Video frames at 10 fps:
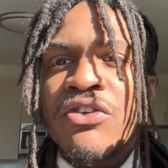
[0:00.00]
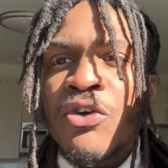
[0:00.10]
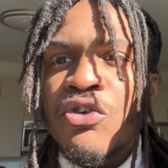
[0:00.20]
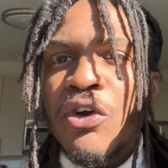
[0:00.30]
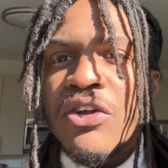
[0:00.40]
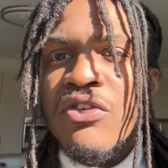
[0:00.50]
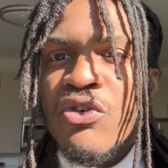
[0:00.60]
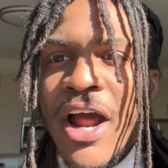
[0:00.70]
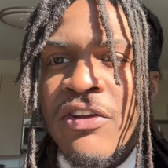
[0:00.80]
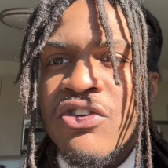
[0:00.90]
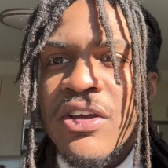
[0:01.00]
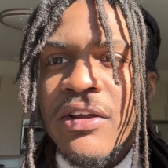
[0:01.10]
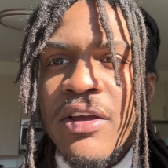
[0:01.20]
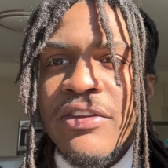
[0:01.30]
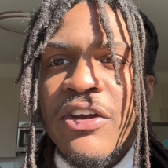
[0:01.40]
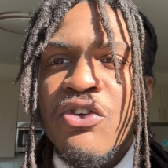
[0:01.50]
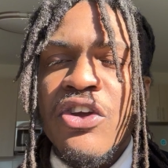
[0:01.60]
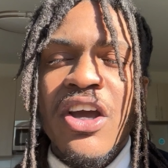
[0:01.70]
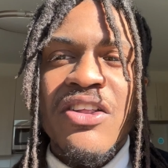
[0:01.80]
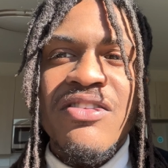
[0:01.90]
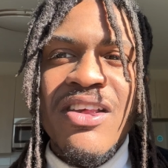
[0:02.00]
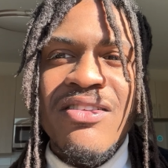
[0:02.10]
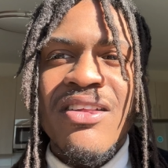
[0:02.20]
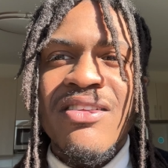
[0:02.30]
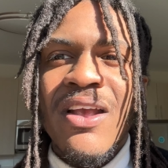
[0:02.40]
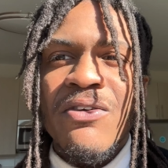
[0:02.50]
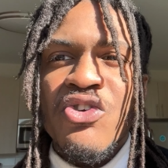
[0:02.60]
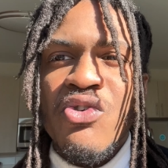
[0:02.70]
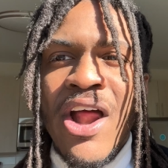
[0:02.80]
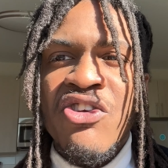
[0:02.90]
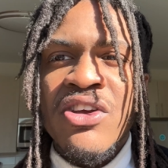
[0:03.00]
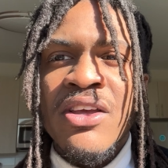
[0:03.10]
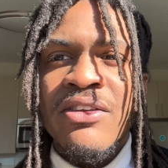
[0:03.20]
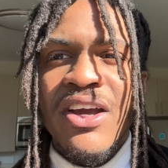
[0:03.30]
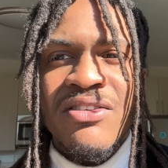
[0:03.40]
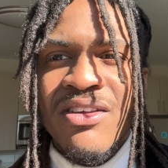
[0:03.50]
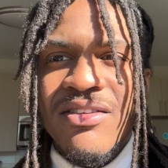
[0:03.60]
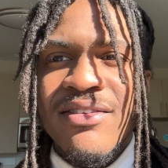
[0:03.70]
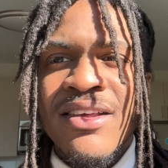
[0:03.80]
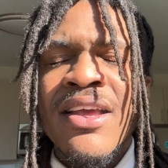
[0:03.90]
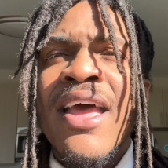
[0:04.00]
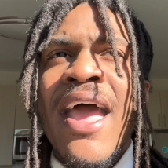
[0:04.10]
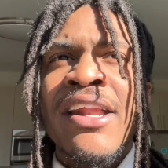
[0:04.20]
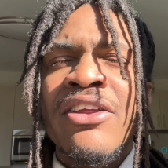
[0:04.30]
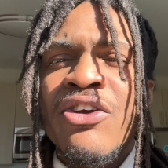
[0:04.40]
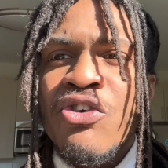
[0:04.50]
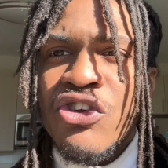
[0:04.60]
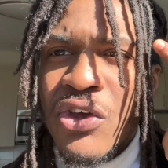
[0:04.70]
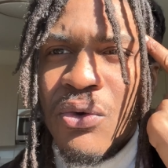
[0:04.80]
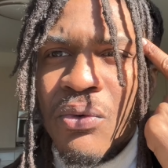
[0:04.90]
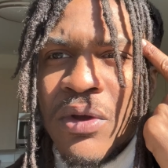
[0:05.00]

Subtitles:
There's your strategy, there's the consistency of your strategy, and then there's you.